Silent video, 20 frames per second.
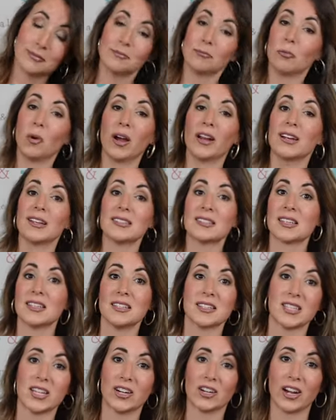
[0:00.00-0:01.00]
what is
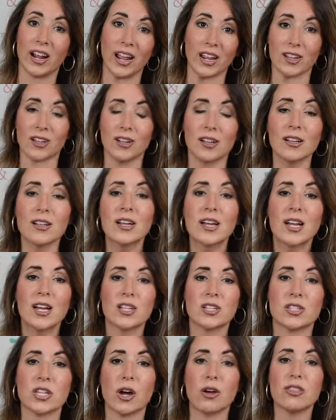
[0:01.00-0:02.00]
considered ankle.
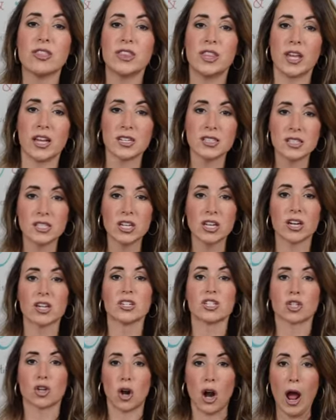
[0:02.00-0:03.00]
So this
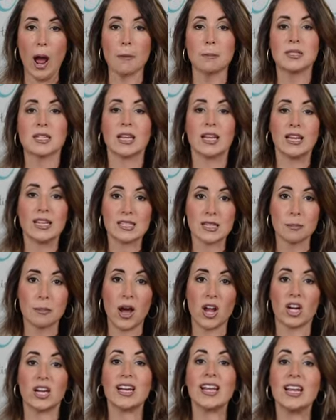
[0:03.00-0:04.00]
year's cropped is
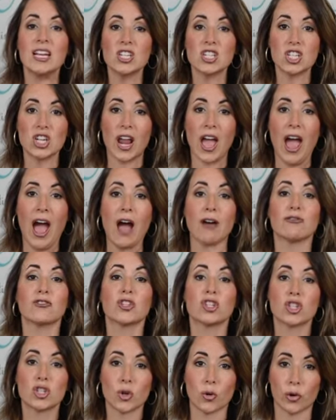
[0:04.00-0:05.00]
about an inch and a half
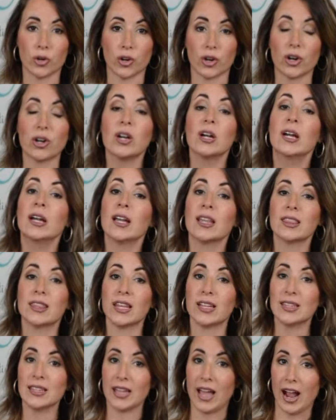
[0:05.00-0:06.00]
shorter
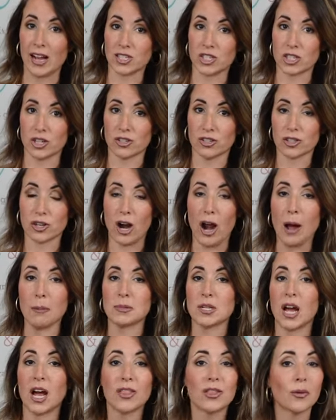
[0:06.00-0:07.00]
than last year's
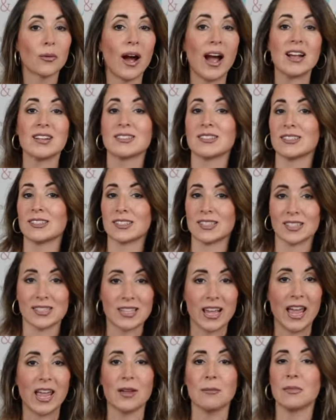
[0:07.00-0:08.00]
cropped. Otherwise, it's the
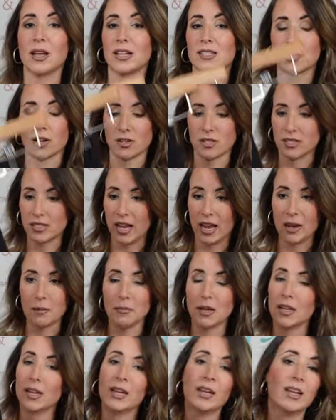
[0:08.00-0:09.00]
same. It's our same